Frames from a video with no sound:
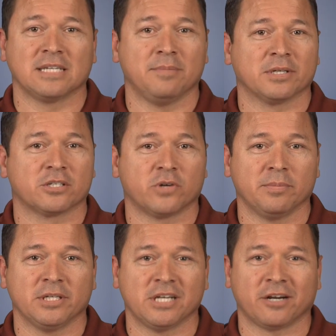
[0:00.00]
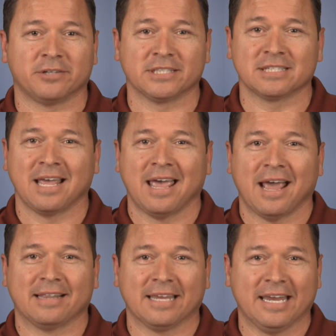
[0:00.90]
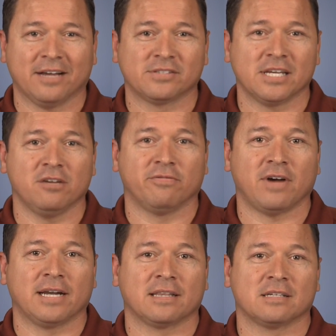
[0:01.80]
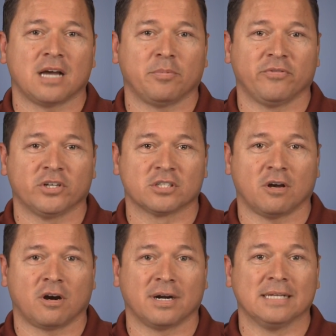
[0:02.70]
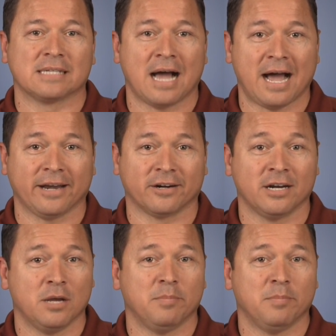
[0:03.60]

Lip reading: seem extremely generous and the EFC you find at the top of your SAR is higher,